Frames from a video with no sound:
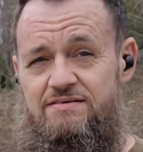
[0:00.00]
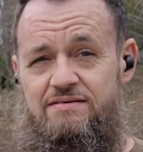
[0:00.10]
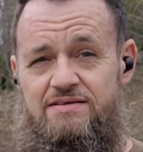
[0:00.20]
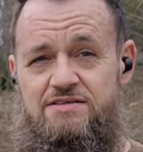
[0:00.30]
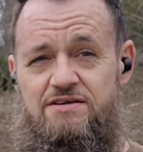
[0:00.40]

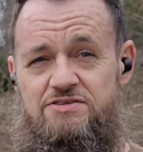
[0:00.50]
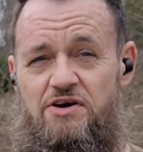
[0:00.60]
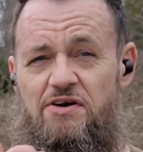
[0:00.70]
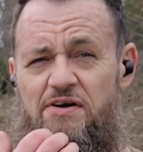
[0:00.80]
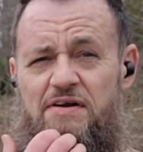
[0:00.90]
It sucks
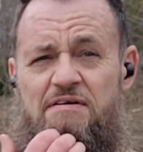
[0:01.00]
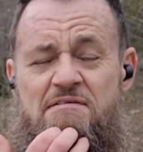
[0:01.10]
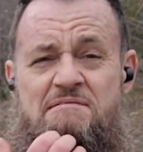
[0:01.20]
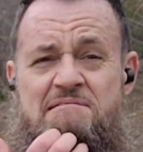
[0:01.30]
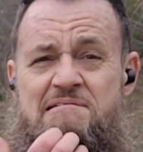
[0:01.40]
hard.
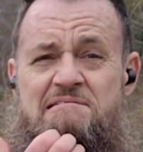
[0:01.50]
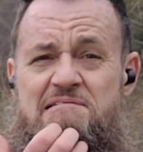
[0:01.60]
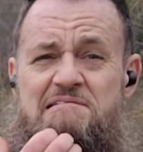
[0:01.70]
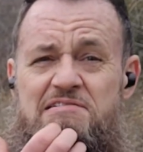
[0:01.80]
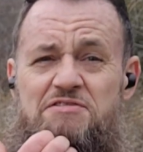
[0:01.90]

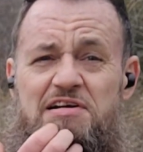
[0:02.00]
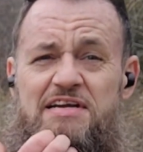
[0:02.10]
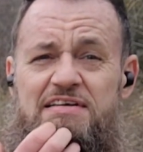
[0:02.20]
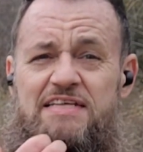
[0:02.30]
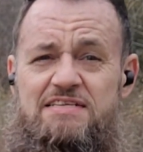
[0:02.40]
Trying to
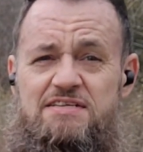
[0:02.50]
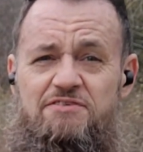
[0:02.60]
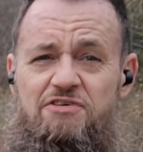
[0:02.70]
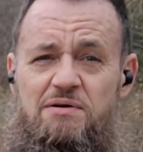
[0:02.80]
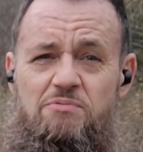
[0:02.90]
get that
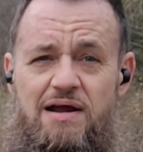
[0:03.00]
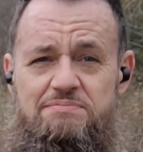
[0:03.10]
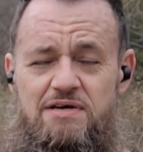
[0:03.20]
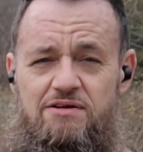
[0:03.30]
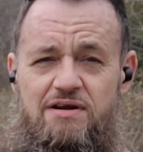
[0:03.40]
stuff up, wraps
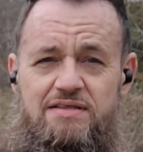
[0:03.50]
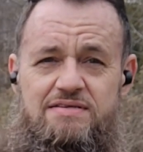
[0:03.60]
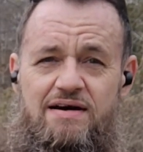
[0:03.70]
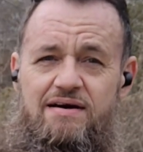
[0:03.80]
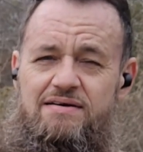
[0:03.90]
all around the
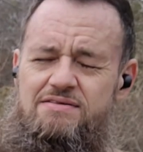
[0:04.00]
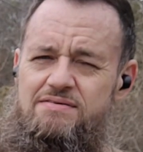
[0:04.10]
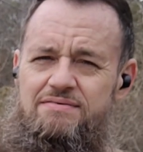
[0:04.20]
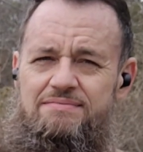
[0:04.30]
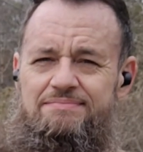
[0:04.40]
tines.
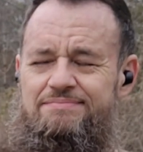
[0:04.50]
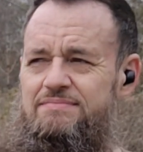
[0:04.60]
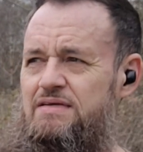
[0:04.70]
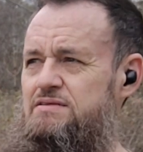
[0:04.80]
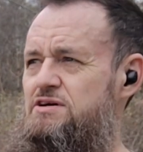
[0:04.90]

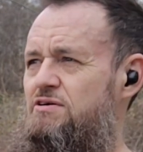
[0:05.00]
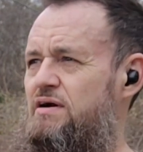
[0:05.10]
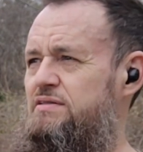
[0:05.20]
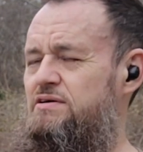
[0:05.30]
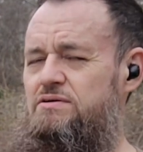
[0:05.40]
It's all
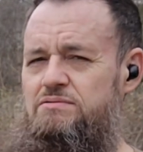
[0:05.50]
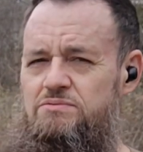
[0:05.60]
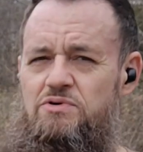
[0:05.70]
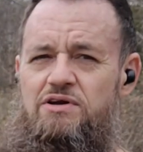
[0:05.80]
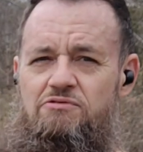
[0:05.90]
right though.
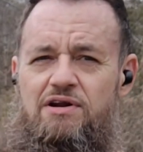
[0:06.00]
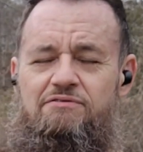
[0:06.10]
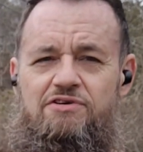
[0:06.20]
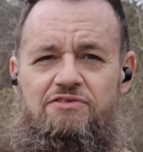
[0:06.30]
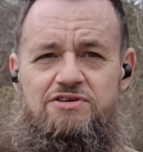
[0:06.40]
We'll get rid of
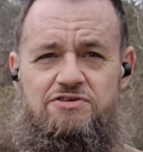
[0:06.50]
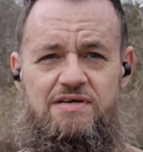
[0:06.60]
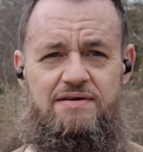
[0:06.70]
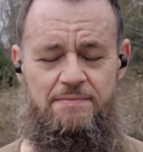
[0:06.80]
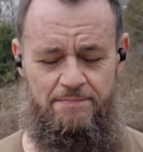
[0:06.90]
it
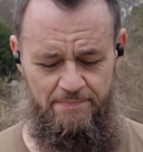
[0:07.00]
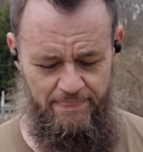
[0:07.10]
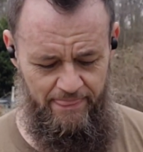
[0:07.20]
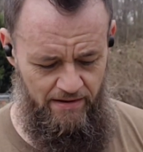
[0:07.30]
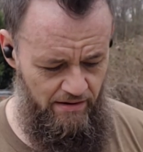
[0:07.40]
eventually.
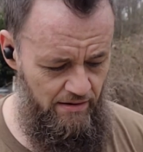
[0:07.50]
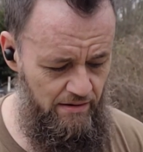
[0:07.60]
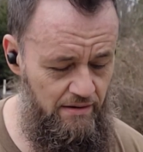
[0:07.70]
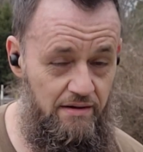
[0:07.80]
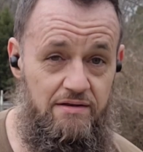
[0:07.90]

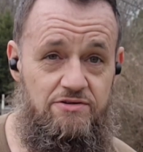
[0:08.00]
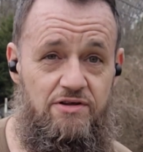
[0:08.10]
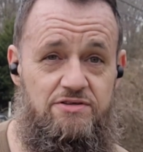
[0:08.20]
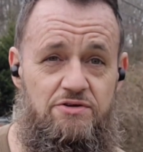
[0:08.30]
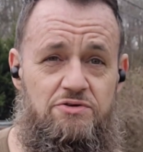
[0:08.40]
So
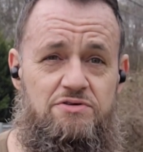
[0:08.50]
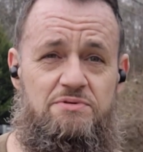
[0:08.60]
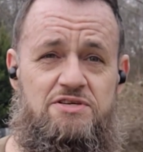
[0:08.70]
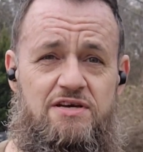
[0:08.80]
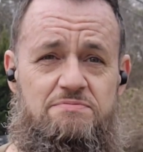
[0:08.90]
let's go do some
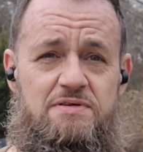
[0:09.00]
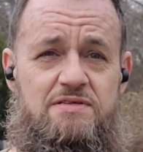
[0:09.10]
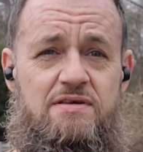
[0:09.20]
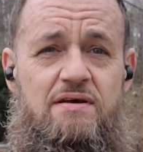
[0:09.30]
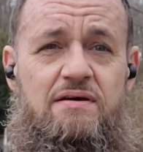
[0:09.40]

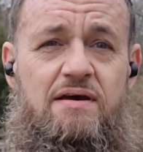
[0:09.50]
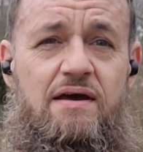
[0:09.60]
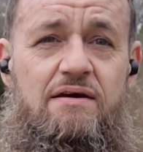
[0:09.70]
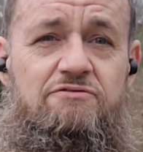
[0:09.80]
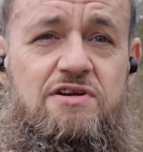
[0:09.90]
adjustments
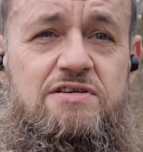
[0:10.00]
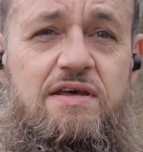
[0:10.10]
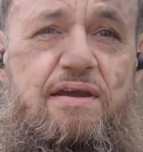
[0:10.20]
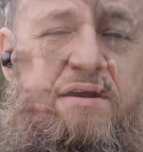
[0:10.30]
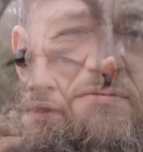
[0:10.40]
and finish that
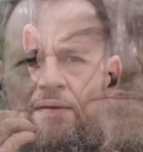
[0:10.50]
out.